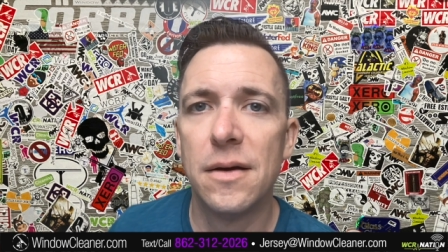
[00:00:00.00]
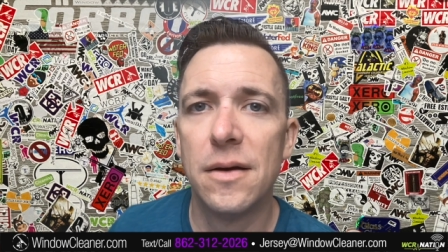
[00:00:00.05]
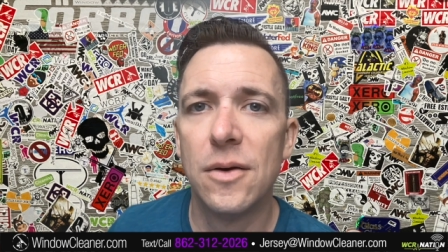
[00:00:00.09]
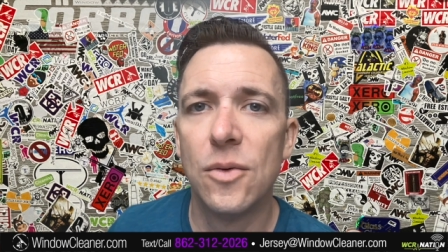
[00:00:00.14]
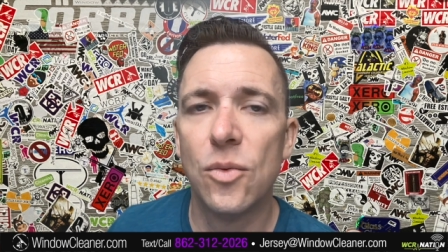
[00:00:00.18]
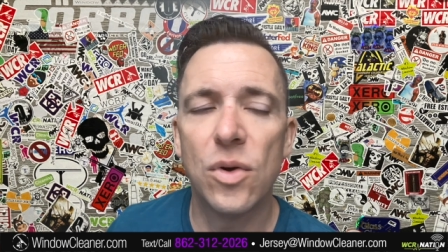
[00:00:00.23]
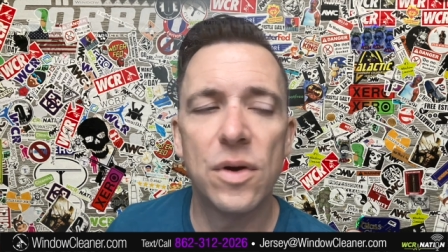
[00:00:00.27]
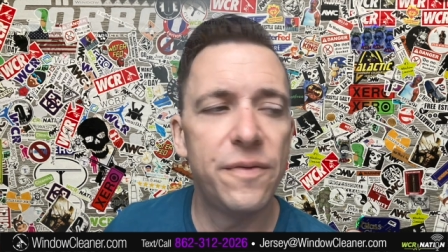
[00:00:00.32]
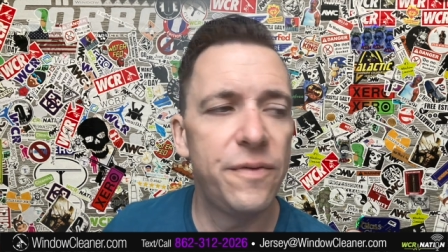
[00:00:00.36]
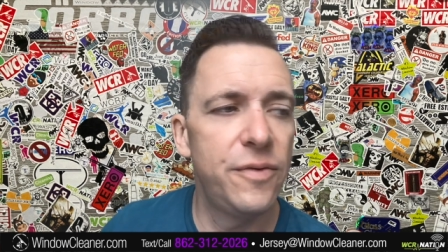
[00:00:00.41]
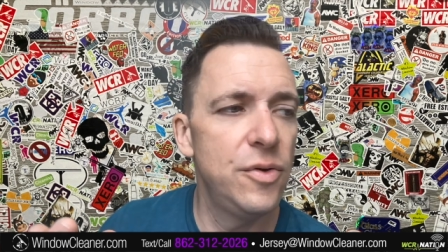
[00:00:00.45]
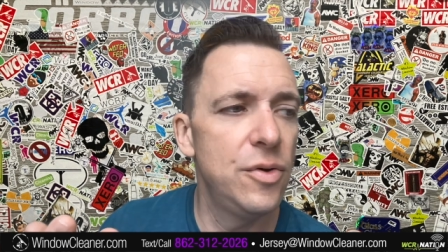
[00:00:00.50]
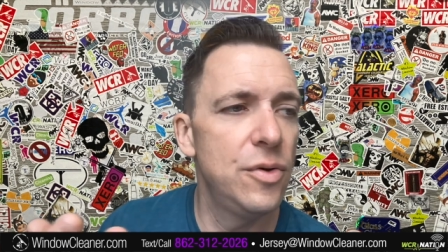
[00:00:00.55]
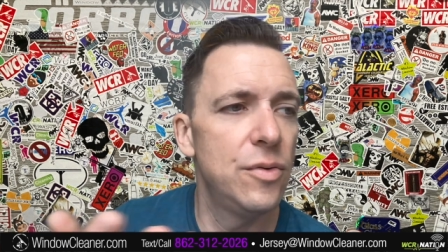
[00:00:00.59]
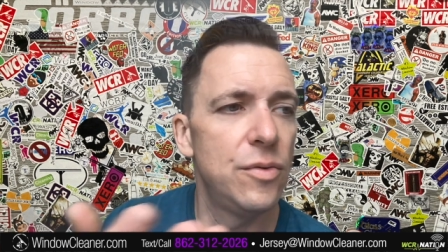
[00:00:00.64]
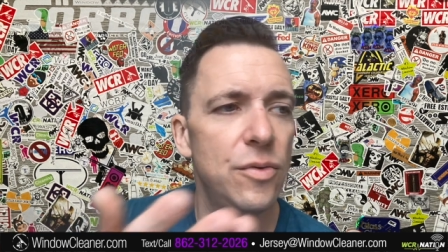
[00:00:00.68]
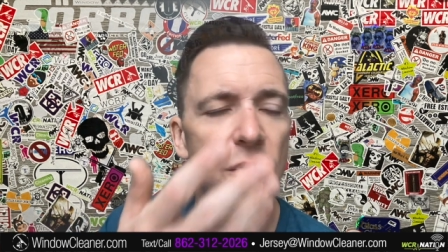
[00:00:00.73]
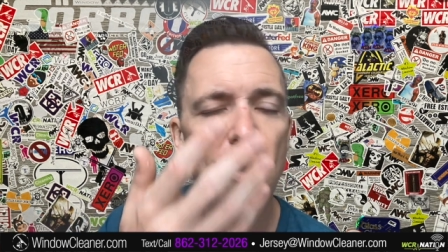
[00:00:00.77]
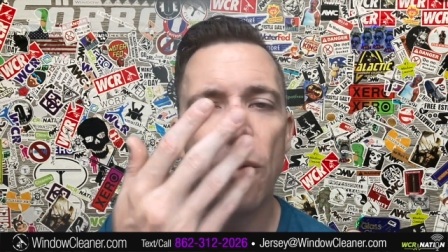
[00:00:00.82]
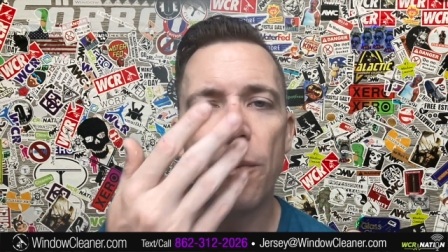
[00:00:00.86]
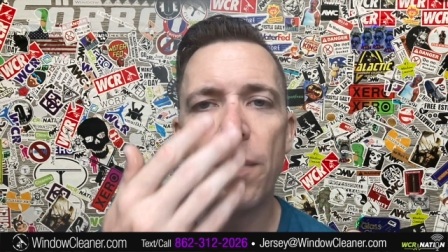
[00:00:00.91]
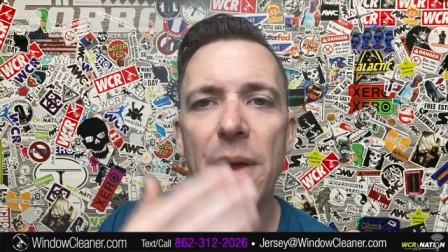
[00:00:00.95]
What if you
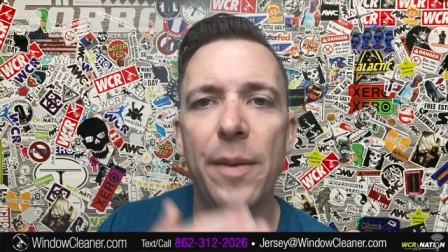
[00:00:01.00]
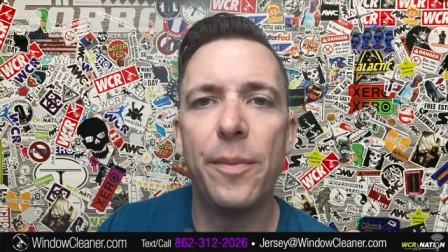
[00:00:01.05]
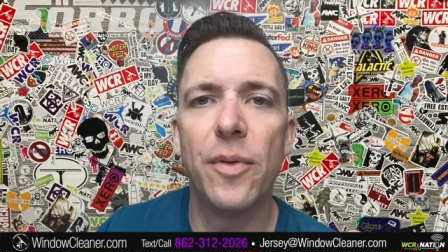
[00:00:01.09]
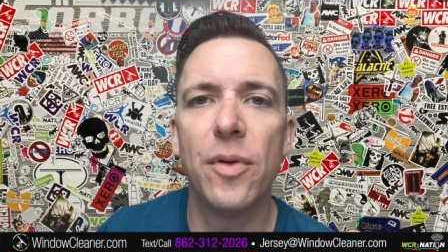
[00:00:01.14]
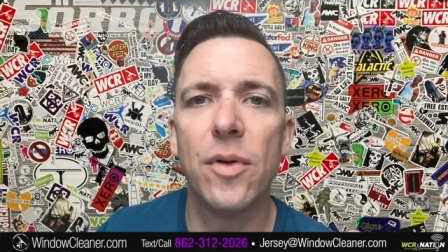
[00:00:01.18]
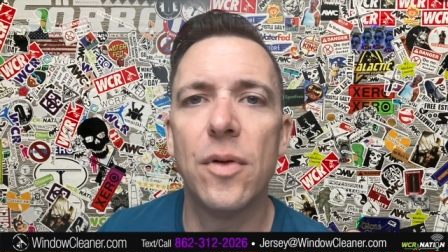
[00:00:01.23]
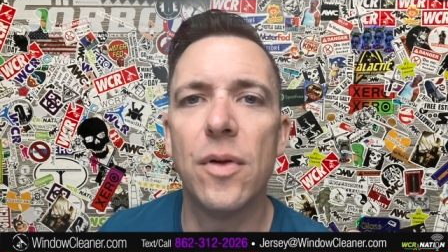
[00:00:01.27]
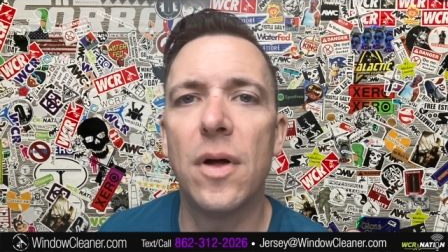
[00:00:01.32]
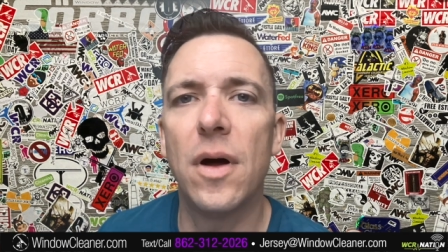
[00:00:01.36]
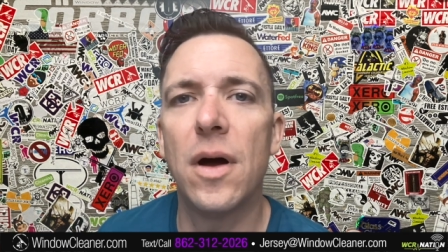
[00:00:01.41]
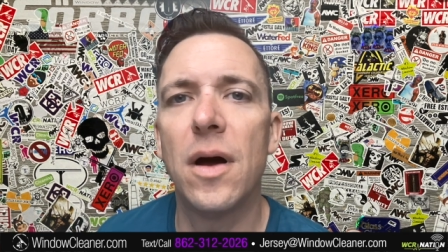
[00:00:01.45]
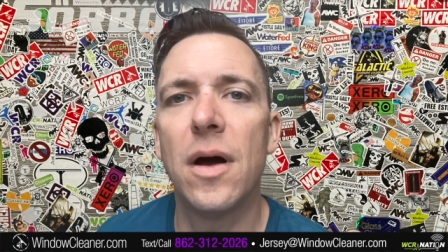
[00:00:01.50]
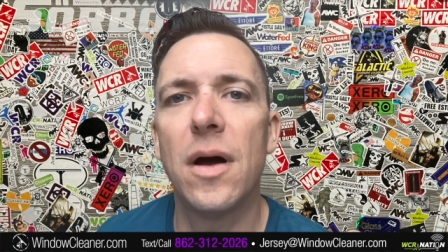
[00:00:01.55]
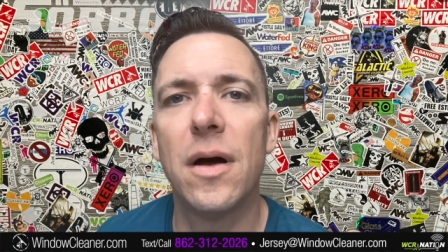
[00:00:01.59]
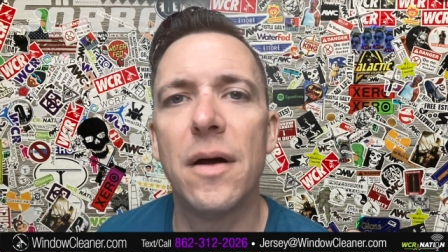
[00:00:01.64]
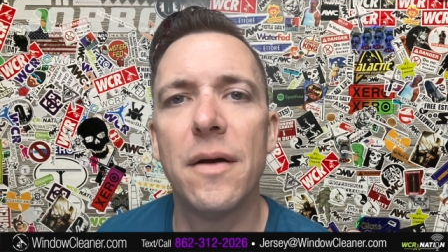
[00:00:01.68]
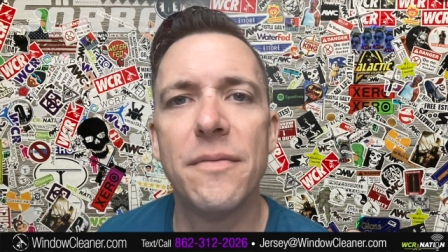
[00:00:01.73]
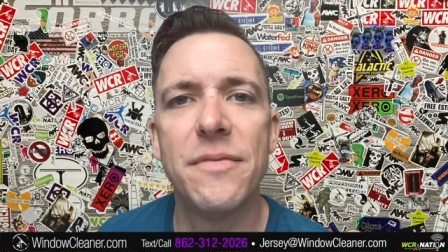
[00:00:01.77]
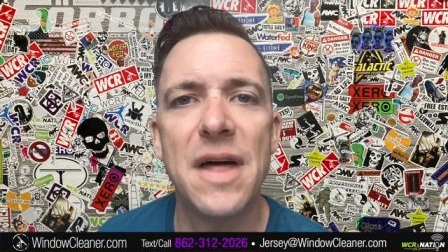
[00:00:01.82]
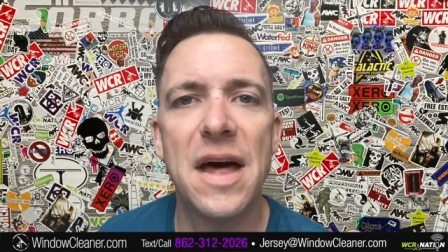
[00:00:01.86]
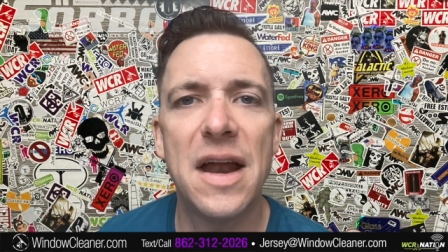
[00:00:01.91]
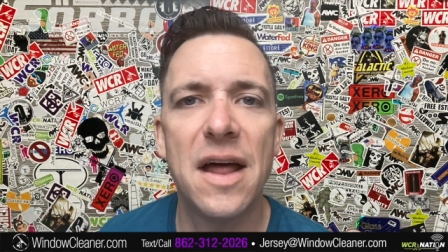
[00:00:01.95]
know people
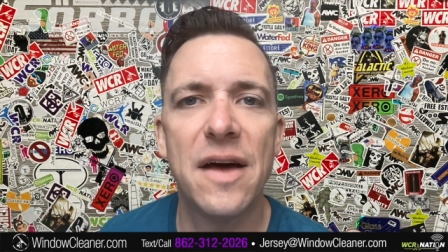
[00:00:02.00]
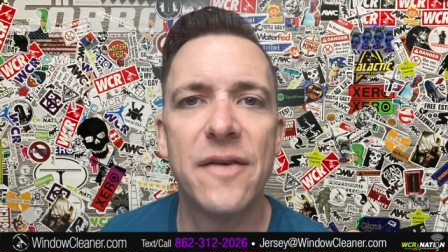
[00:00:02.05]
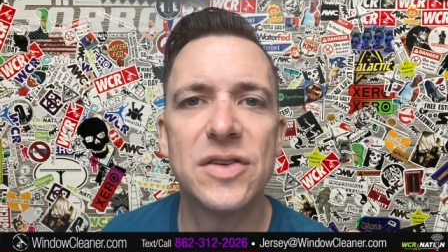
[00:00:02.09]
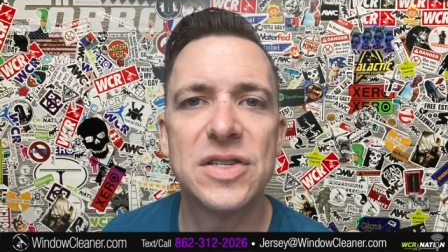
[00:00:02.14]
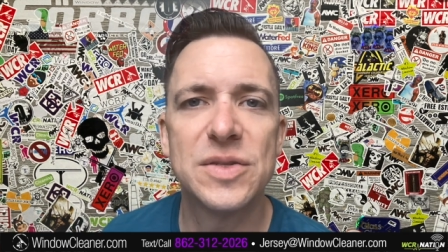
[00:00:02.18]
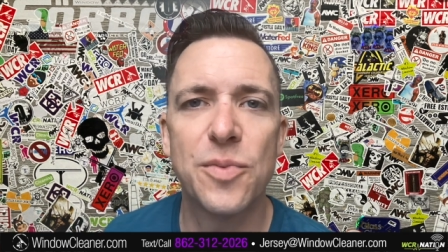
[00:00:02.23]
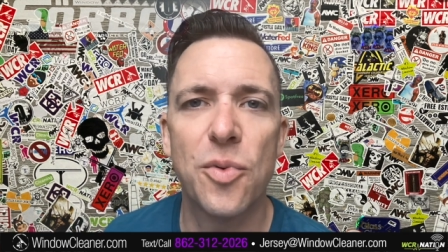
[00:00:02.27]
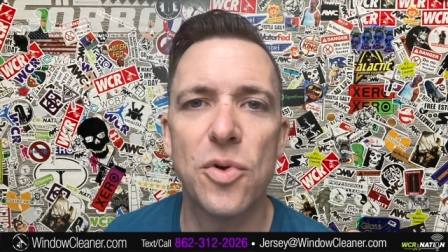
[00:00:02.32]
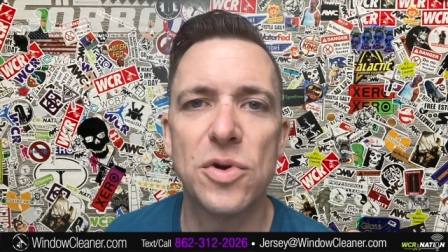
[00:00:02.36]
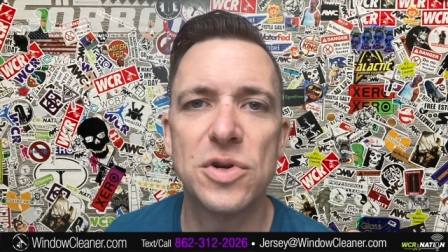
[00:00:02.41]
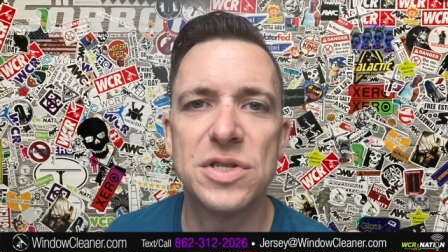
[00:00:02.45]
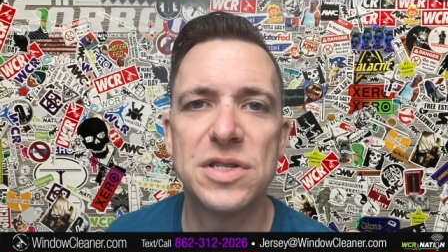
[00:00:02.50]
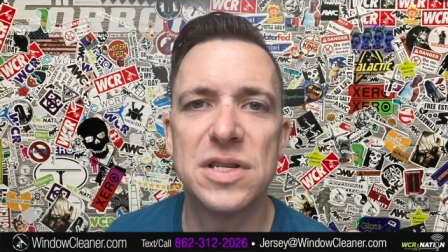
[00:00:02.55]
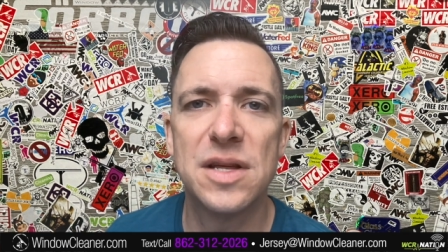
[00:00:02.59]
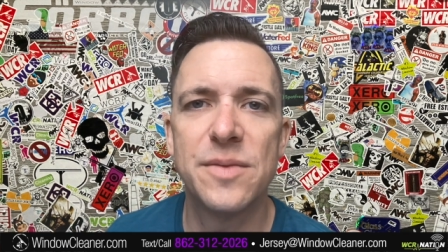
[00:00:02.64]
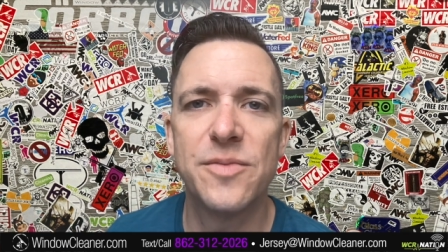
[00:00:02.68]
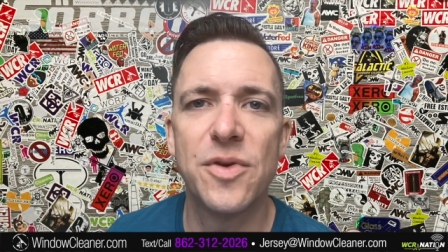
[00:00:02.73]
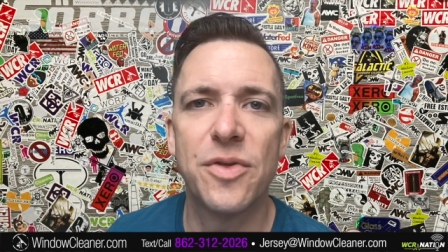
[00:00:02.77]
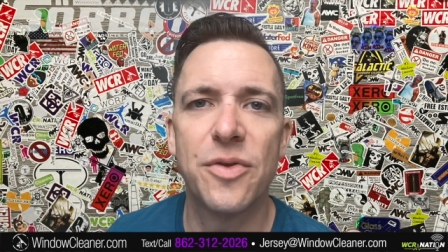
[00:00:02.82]
uh, that have a sports team?